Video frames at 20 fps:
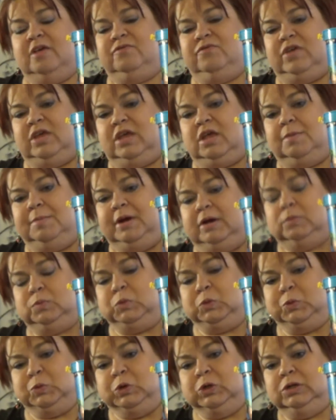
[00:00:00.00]
V, come here.
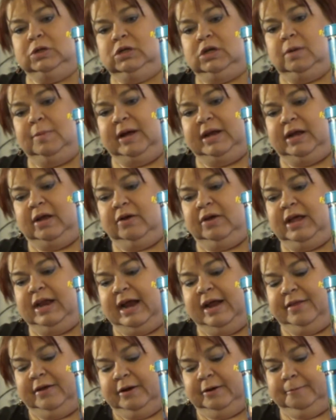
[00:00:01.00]
Come on now, get
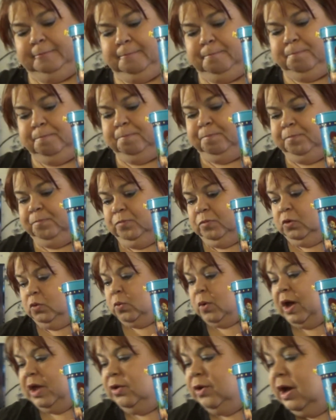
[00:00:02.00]
out of there.
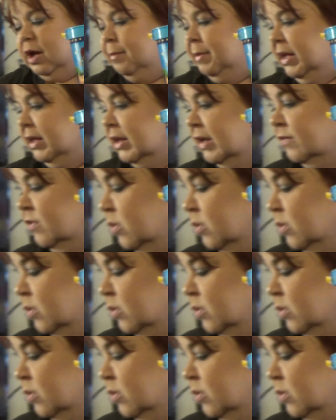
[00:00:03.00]
Why you gotta make life